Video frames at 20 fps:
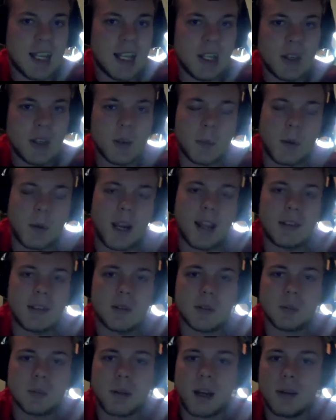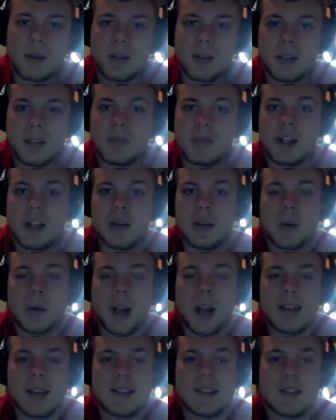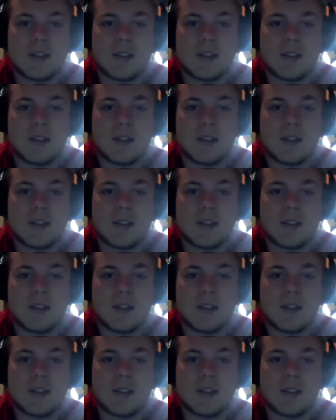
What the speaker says: I know the price was probably a fair price,